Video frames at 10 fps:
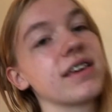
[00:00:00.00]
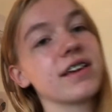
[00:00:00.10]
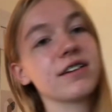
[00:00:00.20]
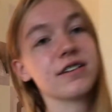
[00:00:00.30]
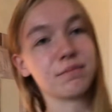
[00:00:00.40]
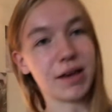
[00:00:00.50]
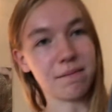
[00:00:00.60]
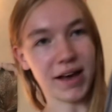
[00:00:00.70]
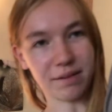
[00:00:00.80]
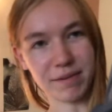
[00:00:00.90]
Here's my
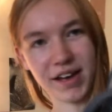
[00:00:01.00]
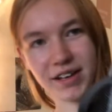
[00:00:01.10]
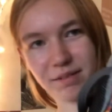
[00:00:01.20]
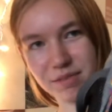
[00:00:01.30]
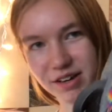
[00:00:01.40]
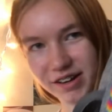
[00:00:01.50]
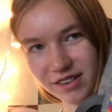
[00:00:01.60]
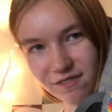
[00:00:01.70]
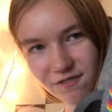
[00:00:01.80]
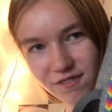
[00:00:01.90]
backpack. I'm sorry
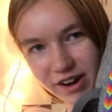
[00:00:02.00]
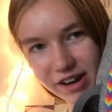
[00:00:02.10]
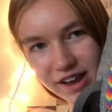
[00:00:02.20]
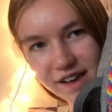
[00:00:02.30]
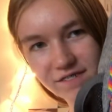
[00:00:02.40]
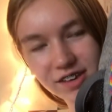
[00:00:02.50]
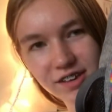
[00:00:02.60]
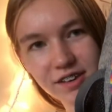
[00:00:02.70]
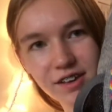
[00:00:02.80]
it's very heavy,